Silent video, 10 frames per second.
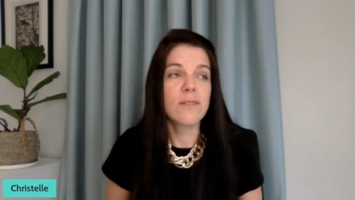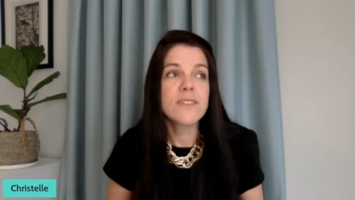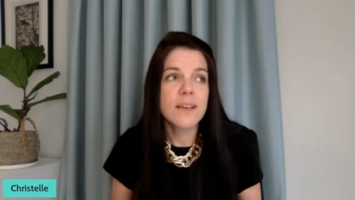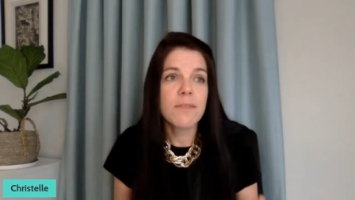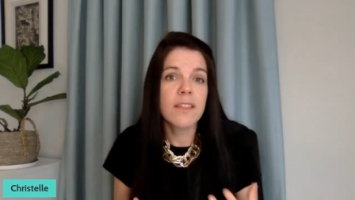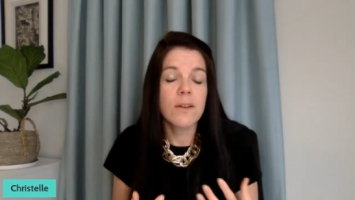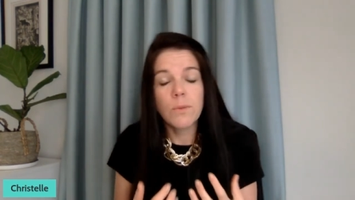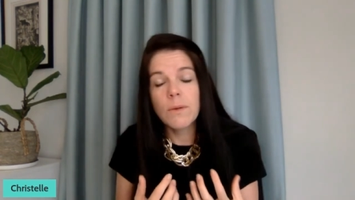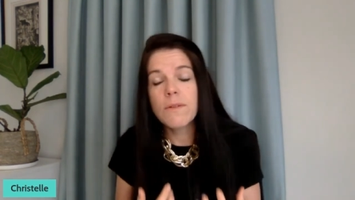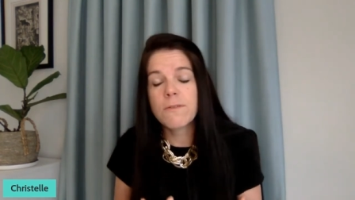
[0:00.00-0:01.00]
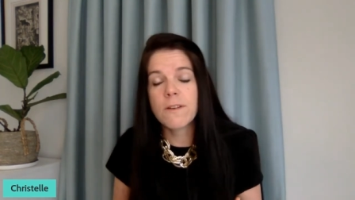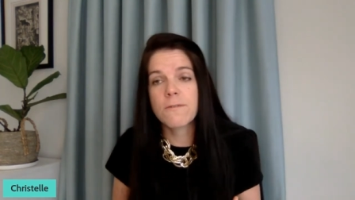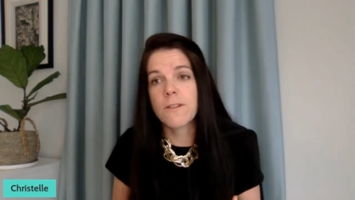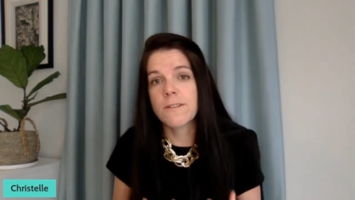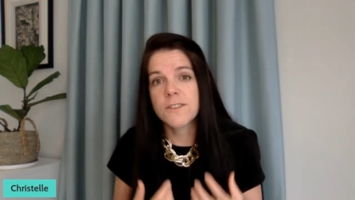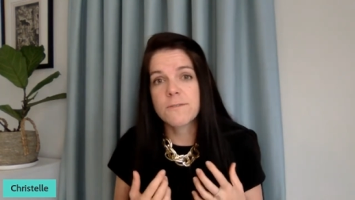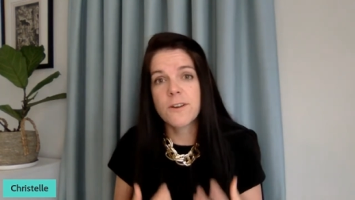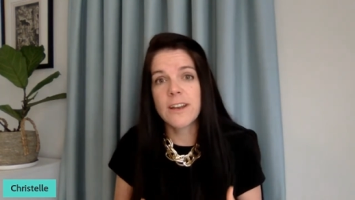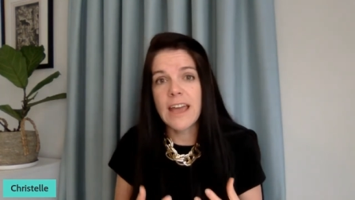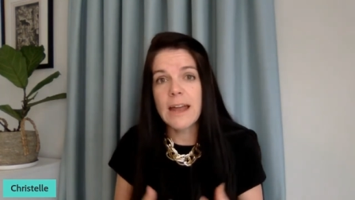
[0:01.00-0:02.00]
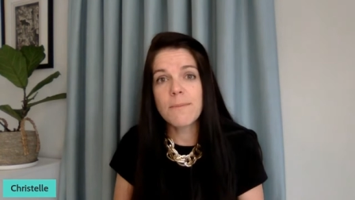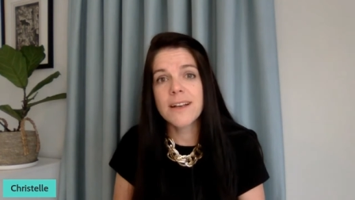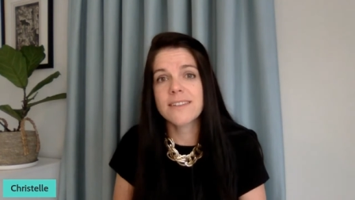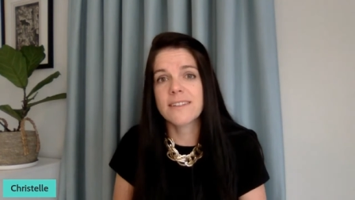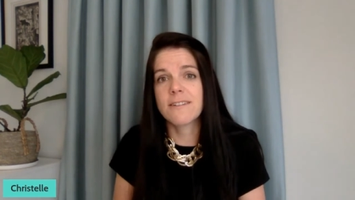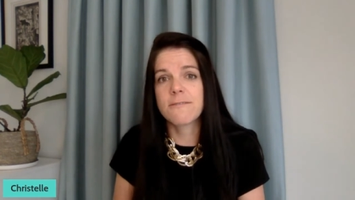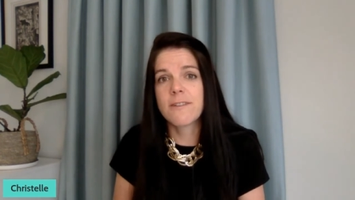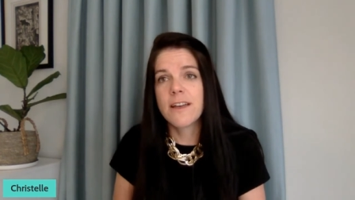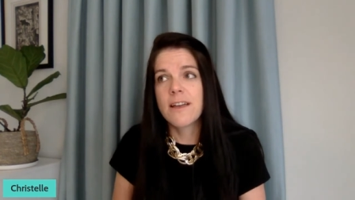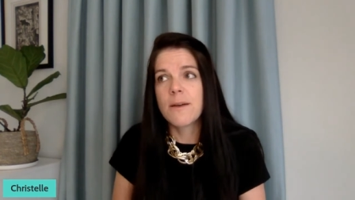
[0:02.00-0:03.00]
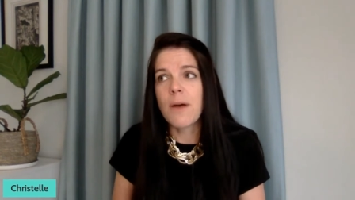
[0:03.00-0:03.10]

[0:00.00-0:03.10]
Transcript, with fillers: That was something that we were fearful of, Stefanie and myself.